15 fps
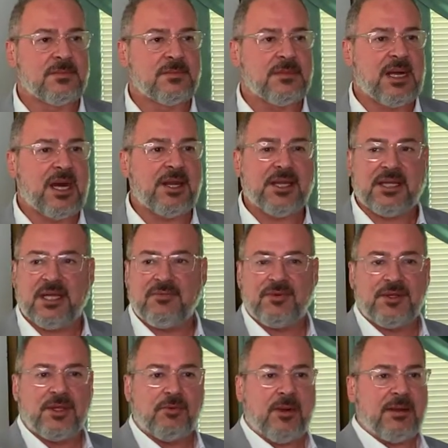how to give you
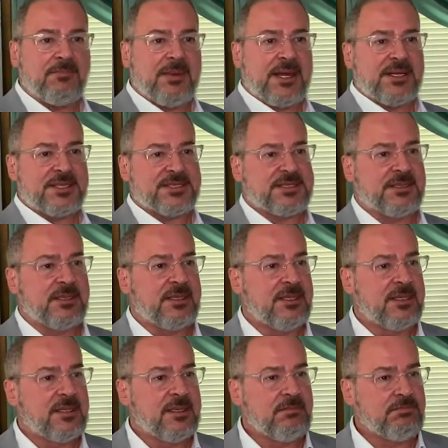the right medicine.
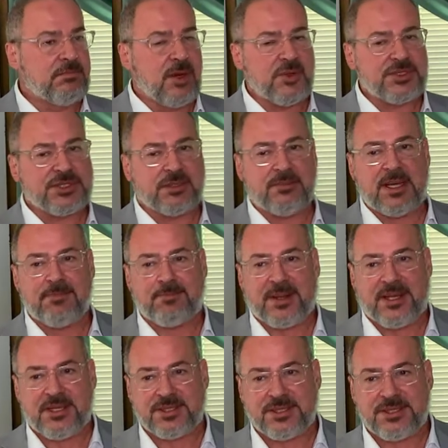Most of my
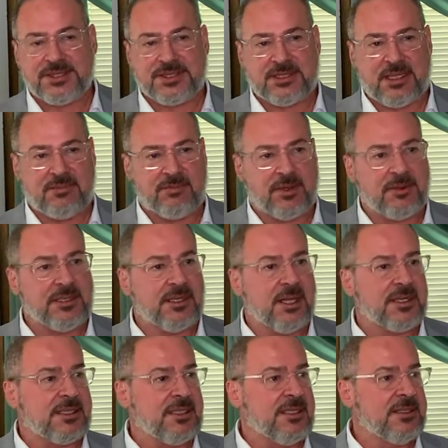patients, I'm very
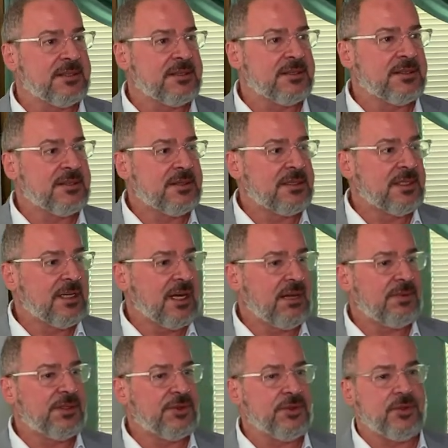lucky, have
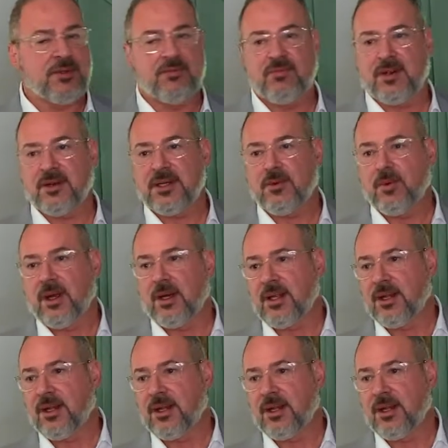been doing very well.